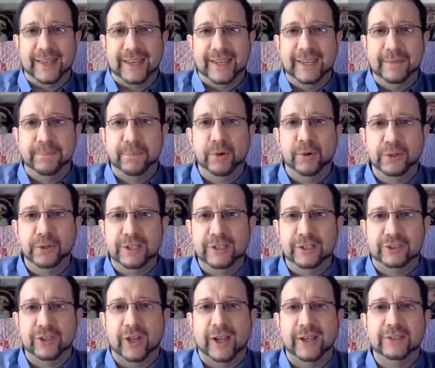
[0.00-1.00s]
that he
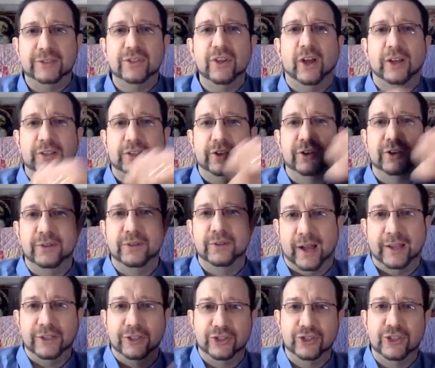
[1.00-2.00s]
decides not to
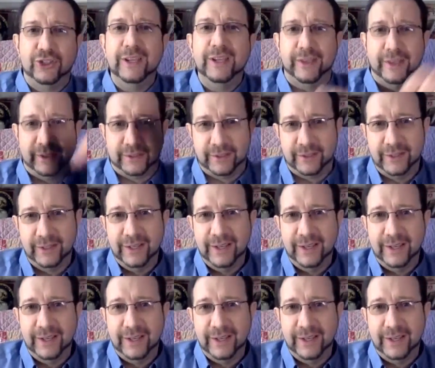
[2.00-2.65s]
unsheath it.